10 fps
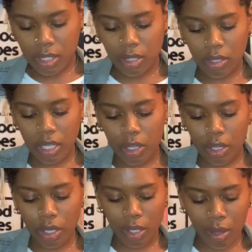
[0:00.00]
so yeah,
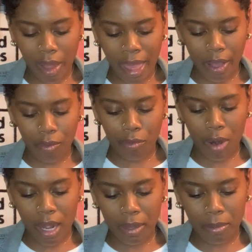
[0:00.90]
your lack
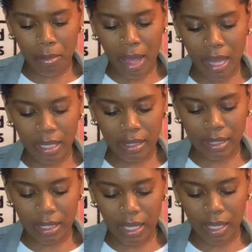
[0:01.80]
right
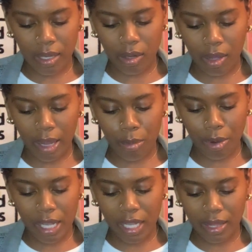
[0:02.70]
mindset. Okay,
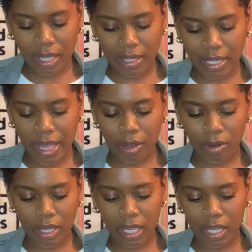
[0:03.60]
breaking that
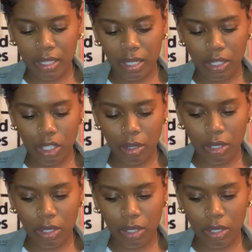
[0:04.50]
cycle again.